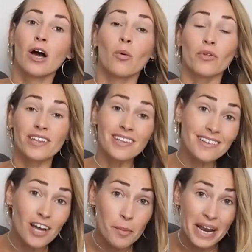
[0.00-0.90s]
Well, this is
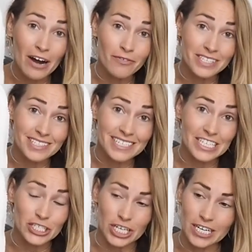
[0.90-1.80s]
an Urban Outfitters
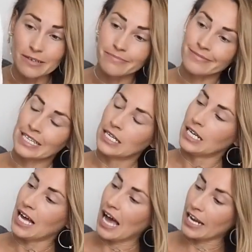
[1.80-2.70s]
t-shirt.
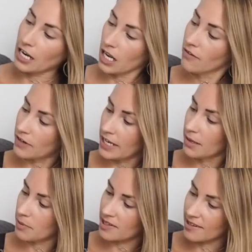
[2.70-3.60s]
And I love
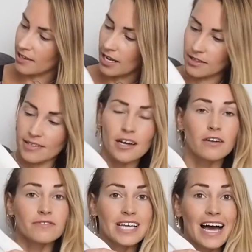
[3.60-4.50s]
it because it's like this
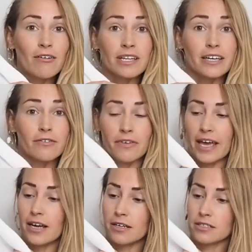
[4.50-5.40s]
kind of toweling
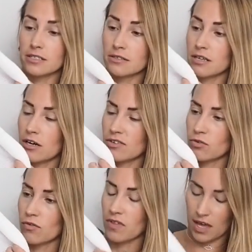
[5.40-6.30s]
effect type
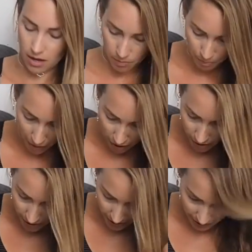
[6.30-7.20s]
sort of thing,
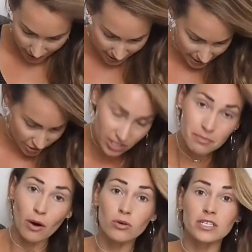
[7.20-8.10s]
but it has literally
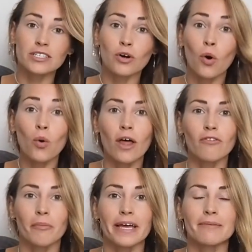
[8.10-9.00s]
molted all
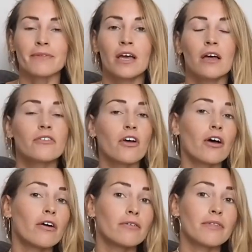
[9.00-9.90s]
over me.
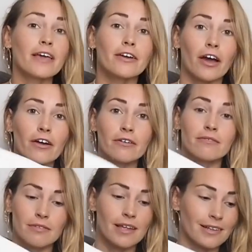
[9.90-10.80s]
So there you go.
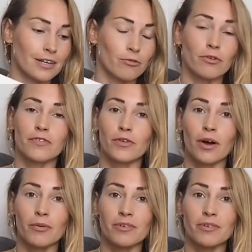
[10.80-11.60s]
There's a little review that I